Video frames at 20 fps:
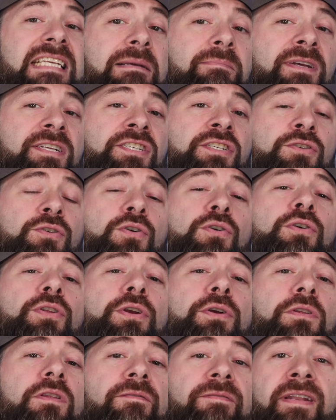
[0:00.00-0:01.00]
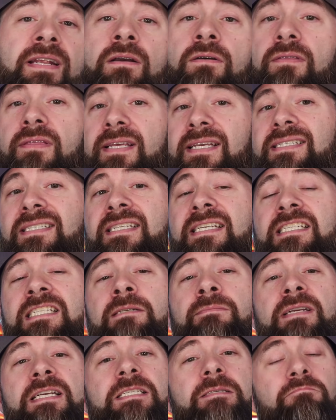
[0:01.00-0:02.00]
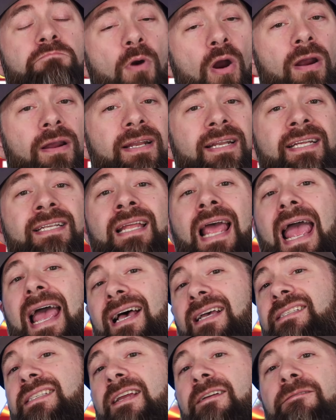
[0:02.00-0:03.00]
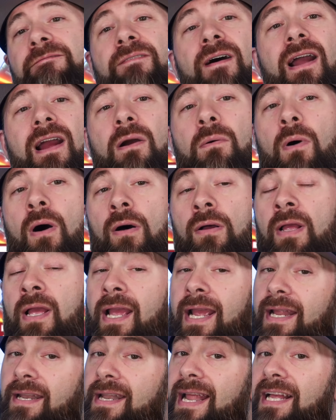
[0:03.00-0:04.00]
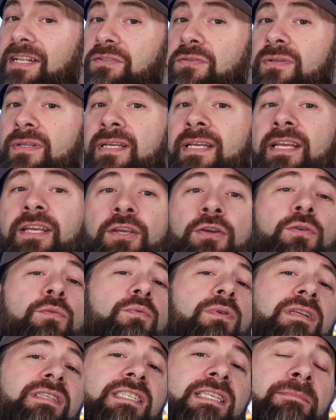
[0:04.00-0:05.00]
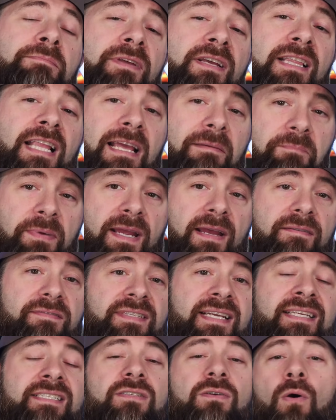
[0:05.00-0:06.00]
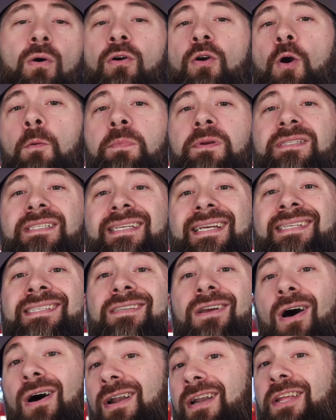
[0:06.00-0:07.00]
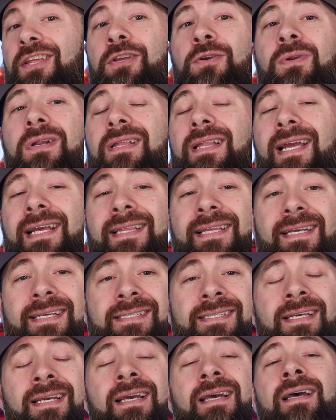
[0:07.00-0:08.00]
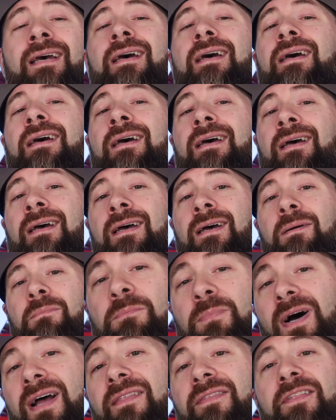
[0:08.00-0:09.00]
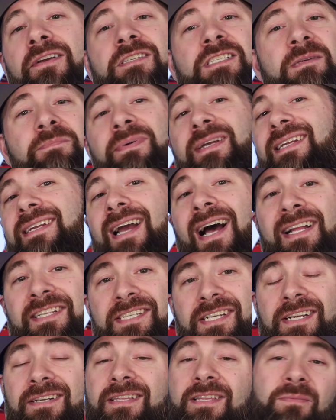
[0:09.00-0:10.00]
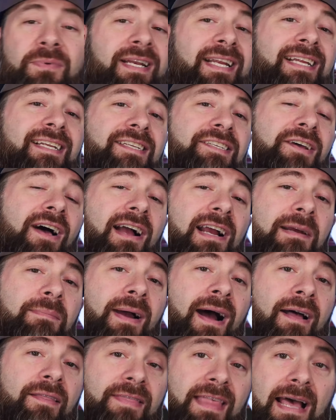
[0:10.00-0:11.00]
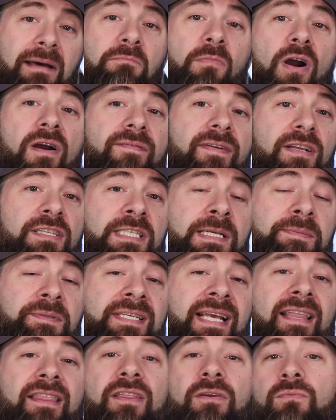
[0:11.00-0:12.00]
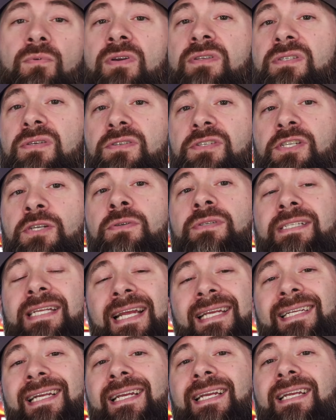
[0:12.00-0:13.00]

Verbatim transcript: I mentioned earlier in the video, this system is marketed as a firewall, and naturally, you'd run something like pfSense or OPNsense on a unit like this. But there's a big gotcha here that we need to talk about. That Marvell chipset that runs those two ten gig